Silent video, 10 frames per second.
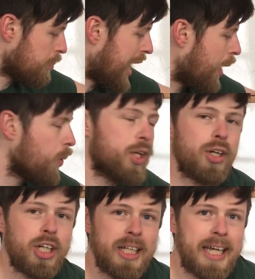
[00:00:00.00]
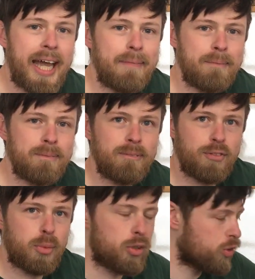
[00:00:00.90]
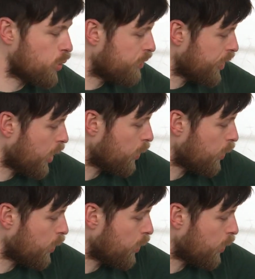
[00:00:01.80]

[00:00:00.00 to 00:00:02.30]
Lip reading: power you're going to get from the tool. If you're